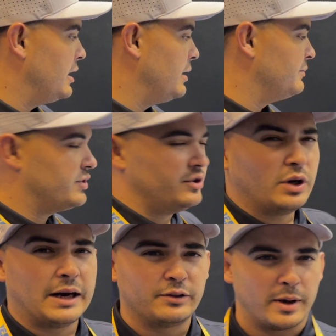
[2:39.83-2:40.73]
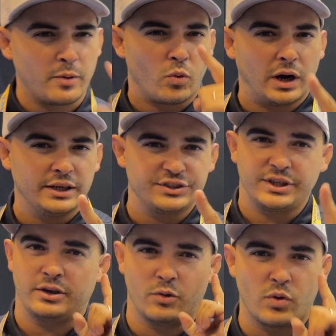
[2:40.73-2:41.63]
So you have to buy one jig
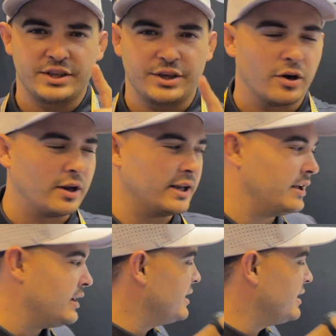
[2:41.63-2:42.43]
only.